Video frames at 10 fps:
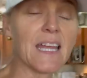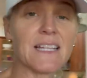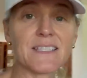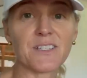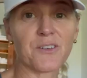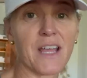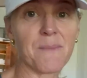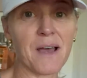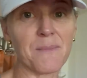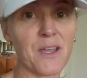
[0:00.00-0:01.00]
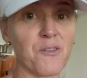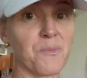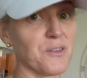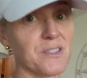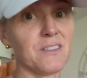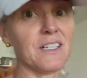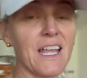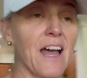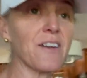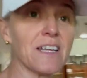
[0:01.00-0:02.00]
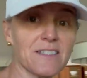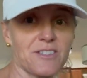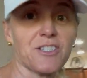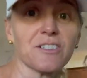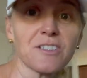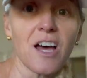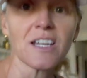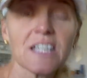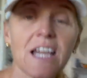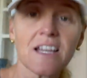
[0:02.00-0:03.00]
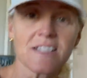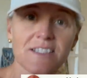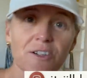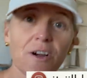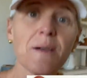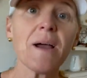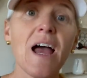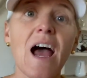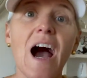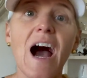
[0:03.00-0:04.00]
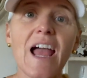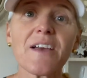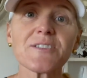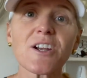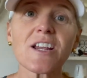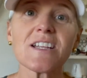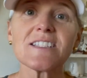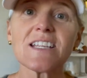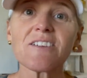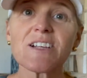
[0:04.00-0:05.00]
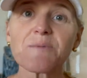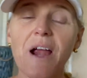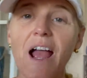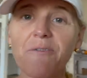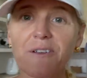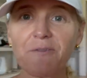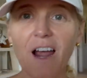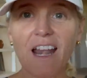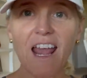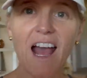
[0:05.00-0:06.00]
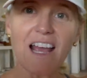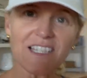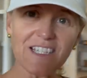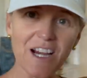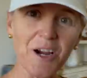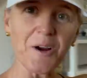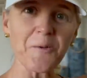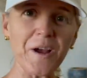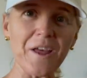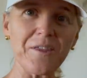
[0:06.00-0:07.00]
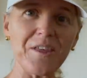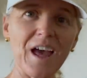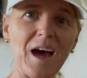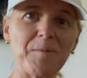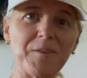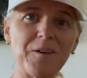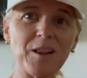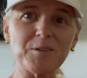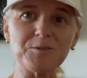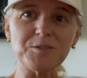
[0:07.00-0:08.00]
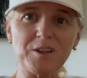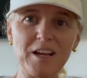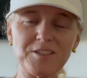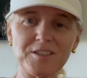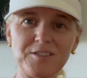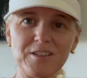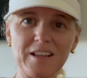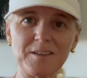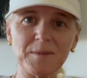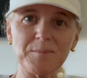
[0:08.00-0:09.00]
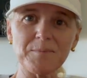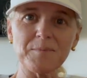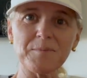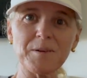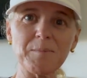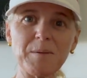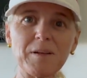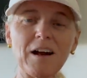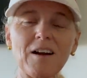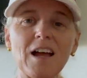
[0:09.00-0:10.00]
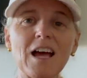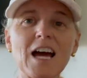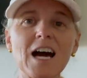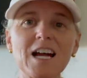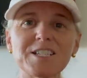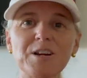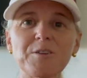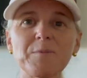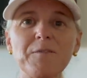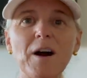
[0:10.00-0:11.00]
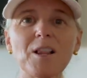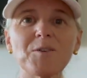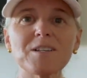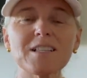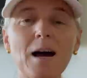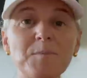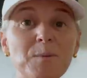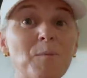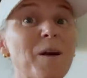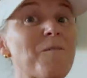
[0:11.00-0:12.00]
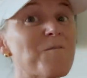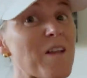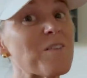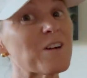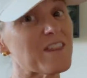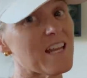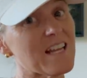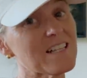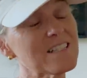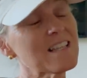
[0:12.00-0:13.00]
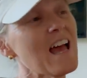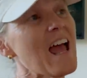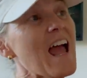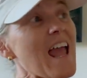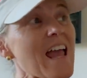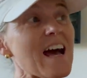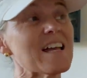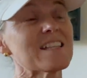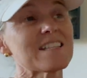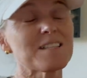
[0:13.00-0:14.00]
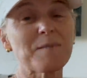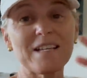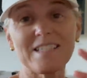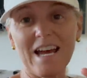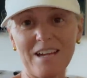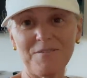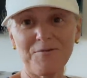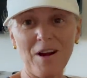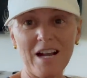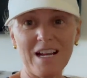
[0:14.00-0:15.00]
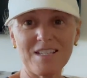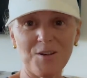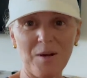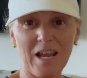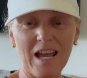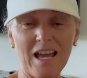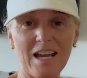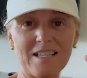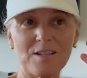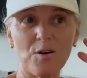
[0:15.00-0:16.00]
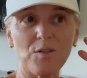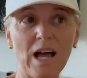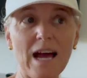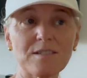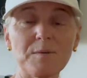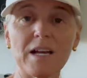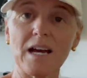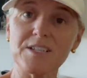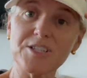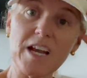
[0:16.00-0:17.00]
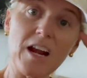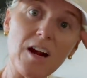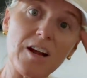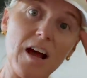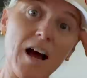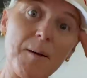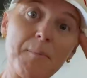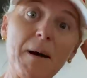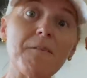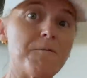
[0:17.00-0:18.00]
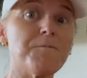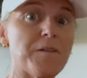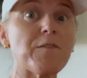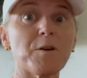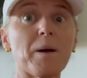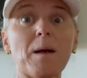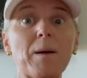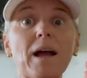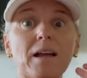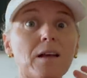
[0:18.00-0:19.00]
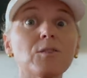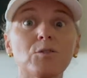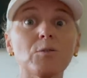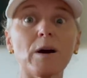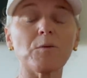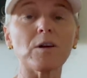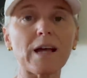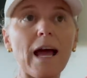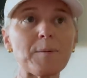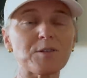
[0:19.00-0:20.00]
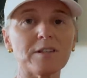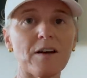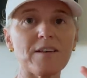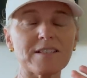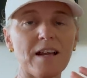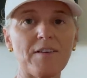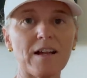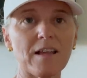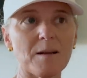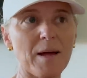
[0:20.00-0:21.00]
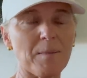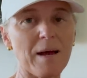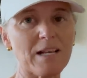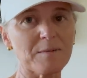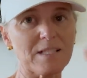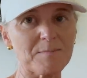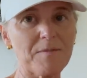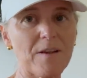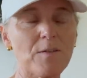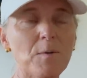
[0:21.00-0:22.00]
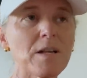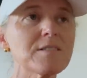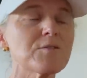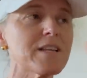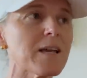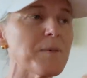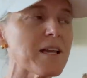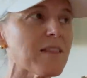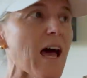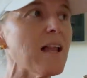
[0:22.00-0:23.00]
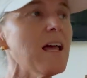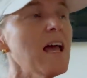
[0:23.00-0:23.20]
Instagram, on my own personal account, it's Jill Donnelly on Instagram. I have started a series where every Friday I share with my followers, oh, sorry, I shouldn't do that. That might weed people out. I share with my followers some of my favorite things. And this is my second Friday doing it. So last week I shared my favorite backpack in the whole wide world. I absolutely love this. And I've had a lot of backpacks, but that's my favorite one. So take a peek at that.